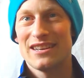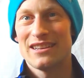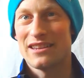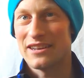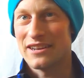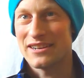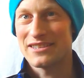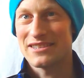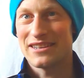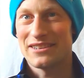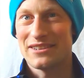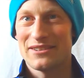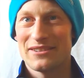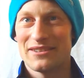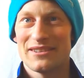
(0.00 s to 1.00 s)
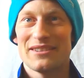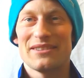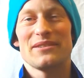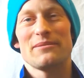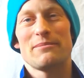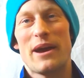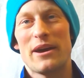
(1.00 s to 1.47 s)
Like I said,
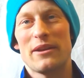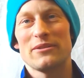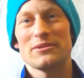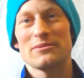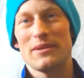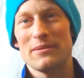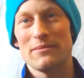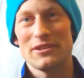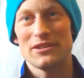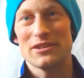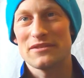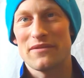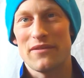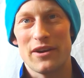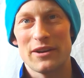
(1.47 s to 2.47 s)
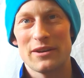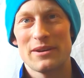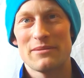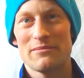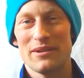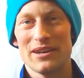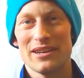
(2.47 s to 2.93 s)
your panels might be just fine,
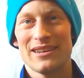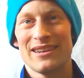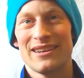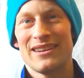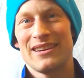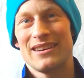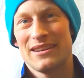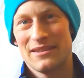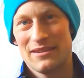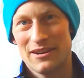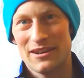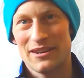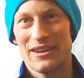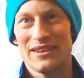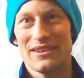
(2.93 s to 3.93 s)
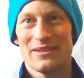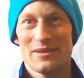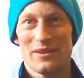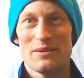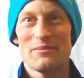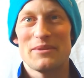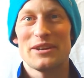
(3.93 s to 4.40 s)
but again,
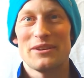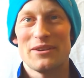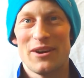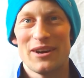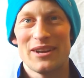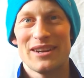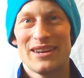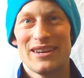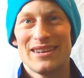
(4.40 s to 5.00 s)
they might not.